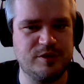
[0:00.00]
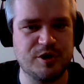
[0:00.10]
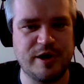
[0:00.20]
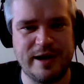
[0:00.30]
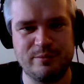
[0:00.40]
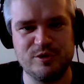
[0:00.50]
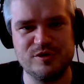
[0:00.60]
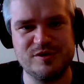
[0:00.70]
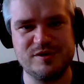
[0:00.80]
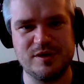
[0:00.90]
thunder
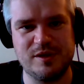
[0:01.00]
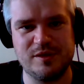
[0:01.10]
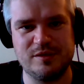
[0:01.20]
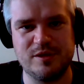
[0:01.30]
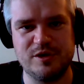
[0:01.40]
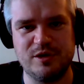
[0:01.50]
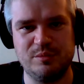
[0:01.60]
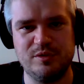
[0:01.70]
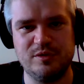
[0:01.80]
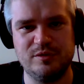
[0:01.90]
hammers and the
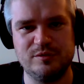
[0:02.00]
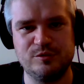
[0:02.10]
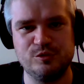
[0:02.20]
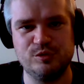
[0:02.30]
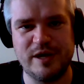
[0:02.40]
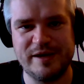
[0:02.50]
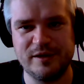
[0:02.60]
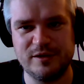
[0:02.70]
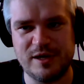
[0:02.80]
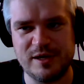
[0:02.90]
double dual
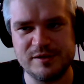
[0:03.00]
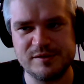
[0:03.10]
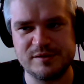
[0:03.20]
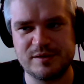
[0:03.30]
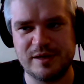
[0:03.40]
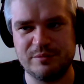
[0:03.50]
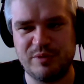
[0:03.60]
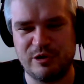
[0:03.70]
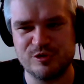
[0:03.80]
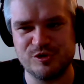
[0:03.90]
lightning claws and
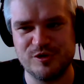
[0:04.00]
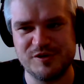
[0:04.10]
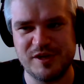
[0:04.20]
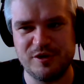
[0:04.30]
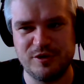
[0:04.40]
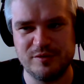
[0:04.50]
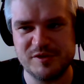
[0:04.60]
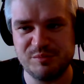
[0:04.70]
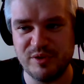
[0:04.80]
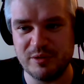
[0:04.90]
power swords. Then you can
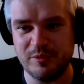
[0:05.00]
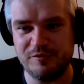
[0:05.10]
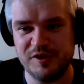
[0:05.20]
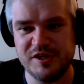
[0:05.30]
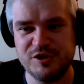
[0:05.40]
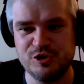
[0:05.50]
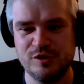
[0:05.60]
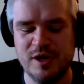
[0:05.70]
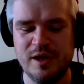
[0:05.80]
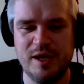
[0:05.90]
split them if you need
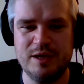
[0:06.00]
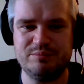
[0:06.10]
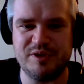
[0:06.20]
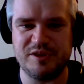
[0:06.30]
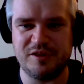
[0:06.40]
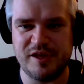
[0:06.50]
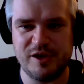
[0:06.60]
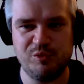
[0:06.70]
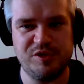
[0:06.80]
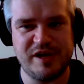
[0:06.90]
to. But the
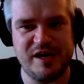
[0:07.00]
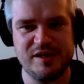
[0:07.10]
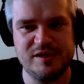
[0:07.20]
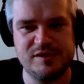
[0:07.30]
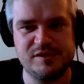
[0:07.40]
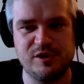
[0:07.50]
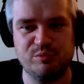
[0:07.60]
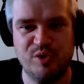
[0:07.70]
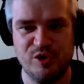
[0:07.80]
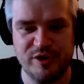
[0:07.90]
thing with that is your
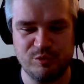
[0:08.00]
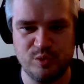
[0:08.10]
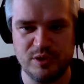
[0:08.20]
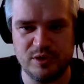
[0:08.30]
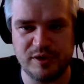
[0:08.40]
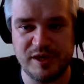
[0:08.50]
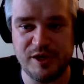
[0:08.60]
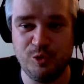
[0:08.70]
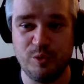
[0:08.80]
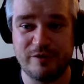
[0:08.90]
opponent will
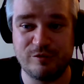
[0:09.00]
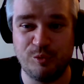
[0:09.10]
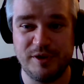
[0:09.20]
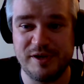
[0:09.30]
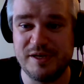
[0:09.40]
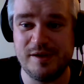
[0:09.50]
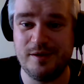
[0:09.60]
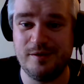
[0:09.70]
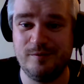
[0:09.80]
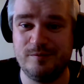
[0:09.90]
kill whatever one
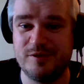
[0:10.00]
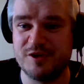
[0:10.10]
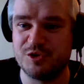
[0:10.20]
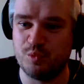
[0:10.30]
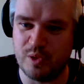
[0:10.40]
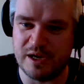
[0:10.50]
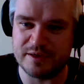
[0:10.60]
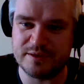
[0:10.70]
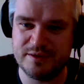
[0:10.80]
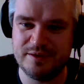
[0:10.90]
he doesn't
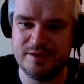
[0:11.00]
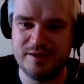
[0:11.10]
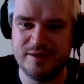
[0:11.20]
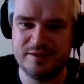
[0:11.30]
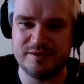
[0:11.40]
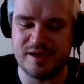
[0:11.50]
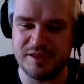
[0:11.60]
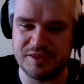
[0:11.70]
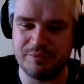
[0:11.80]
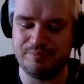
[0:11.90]
want to
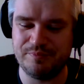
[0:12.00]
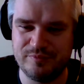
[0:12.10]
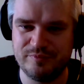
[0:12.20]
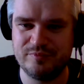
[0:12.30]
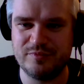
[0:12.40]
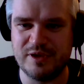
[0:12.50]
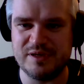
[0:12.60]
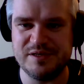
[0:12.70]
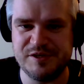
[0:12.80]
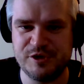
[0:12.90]
hit them
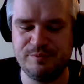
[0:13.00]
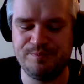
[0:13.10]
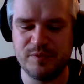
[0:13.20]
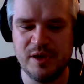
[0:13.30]
easier.